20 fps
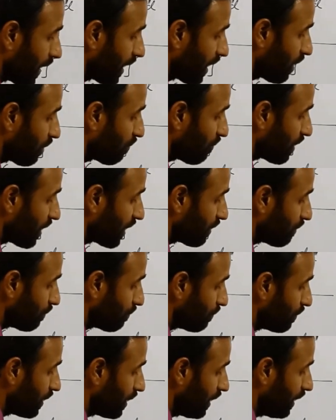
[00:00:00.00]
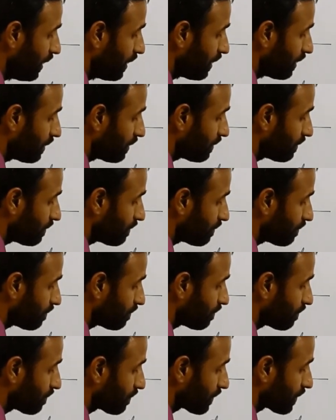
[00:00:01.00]
N by V
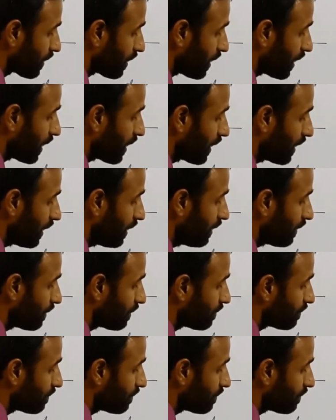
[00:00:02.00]
RT.